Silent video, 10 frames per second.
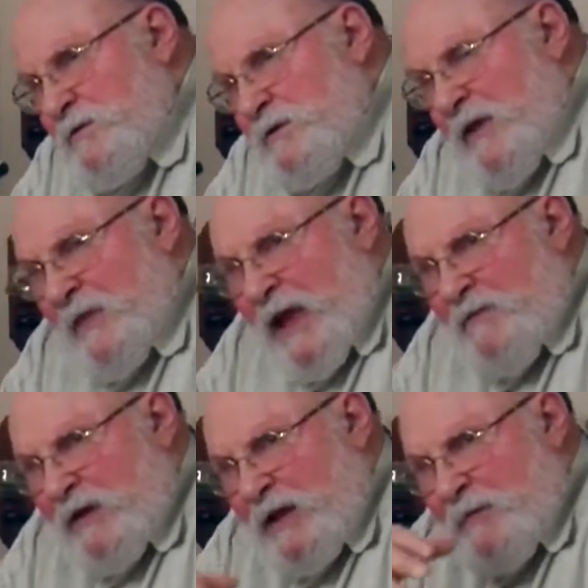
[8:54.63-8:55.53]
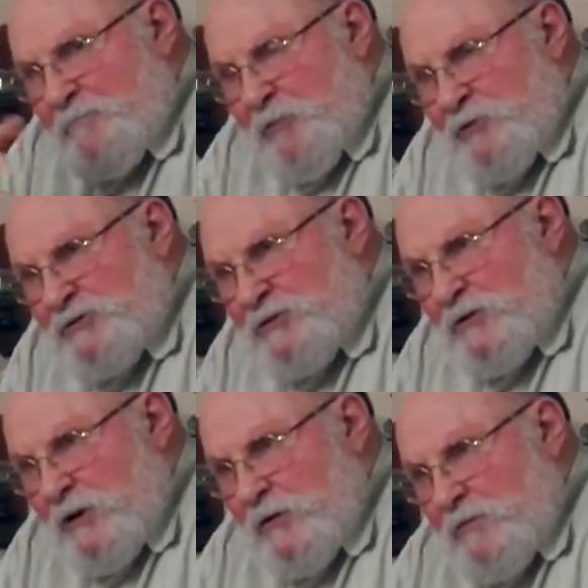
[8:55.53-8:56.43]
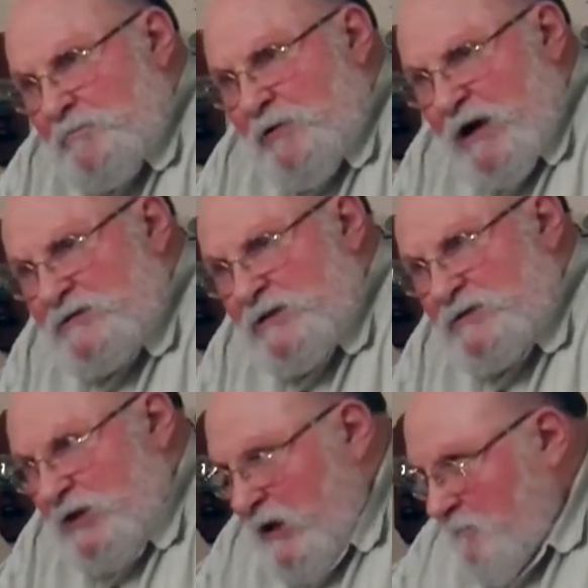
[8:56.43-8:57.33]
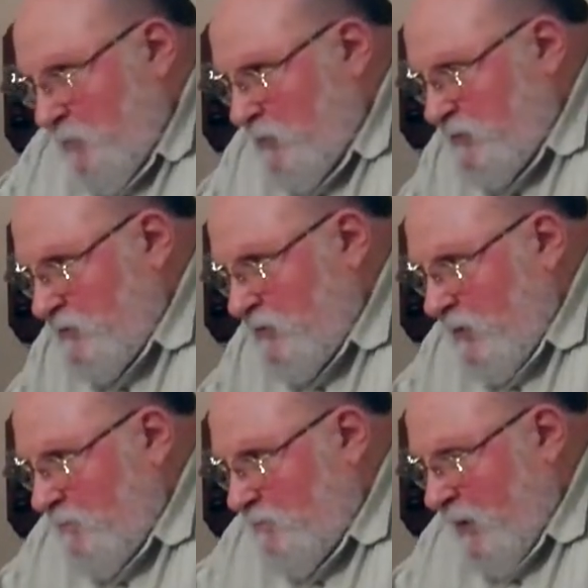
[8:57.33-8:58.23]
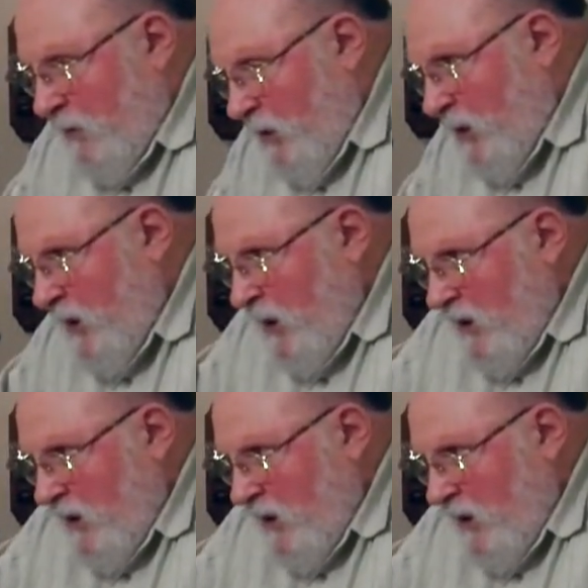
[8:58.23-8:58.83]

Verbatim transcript: They think of an impersonal process, an impersonal power,